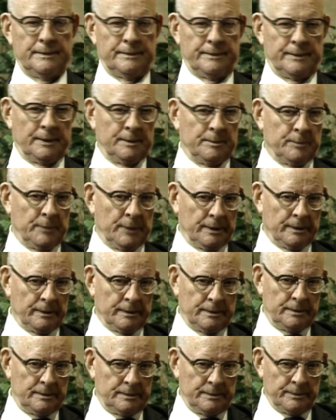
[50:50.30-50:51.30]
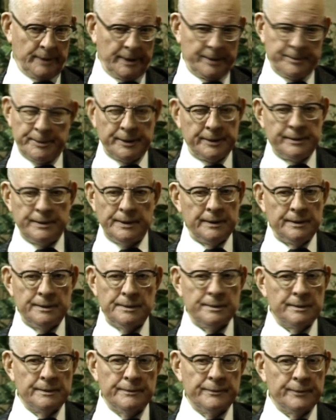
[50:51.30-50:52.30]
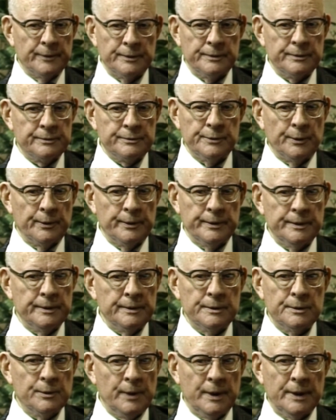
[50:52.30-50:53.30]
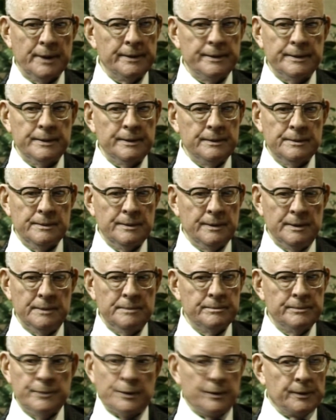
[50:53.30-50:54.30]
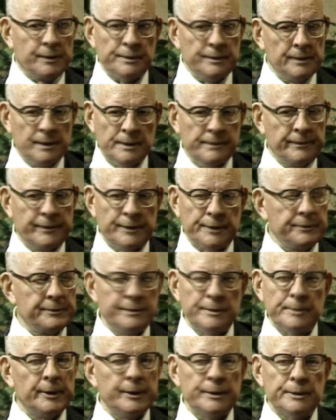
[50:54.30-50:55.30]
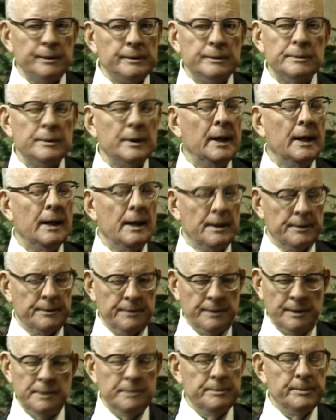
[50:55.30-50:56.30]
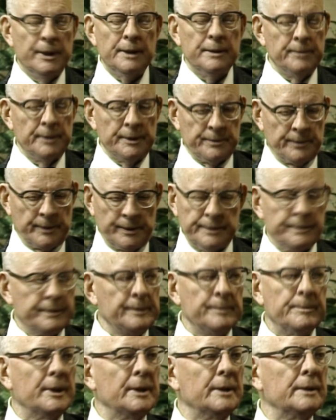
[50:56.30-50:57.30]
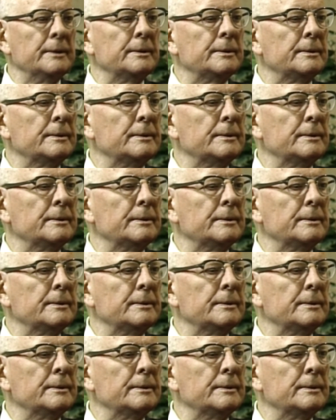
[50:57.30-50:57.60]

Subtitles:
from reputation for sordid quality, cheap, of consumer goods, cheap but worth the price.